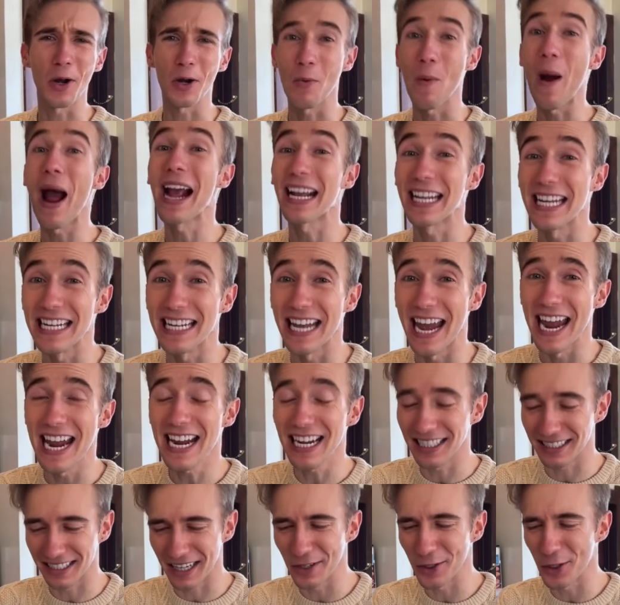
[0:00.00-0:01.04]
a wacky
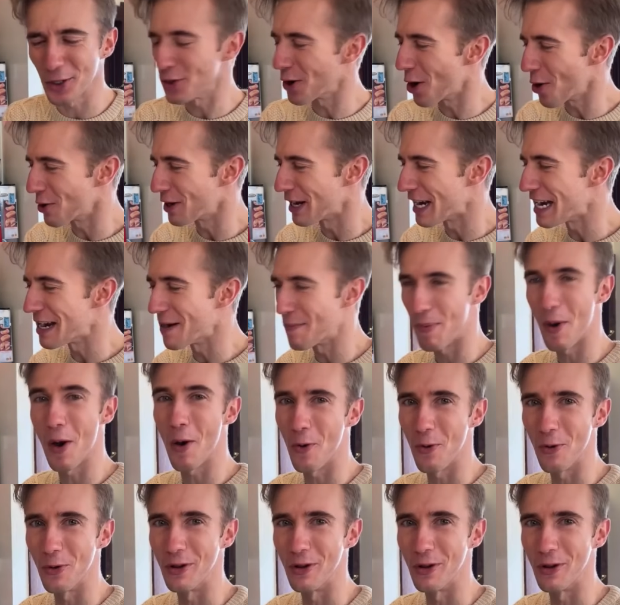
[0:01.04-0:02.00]
cake is because you don't need a bowl.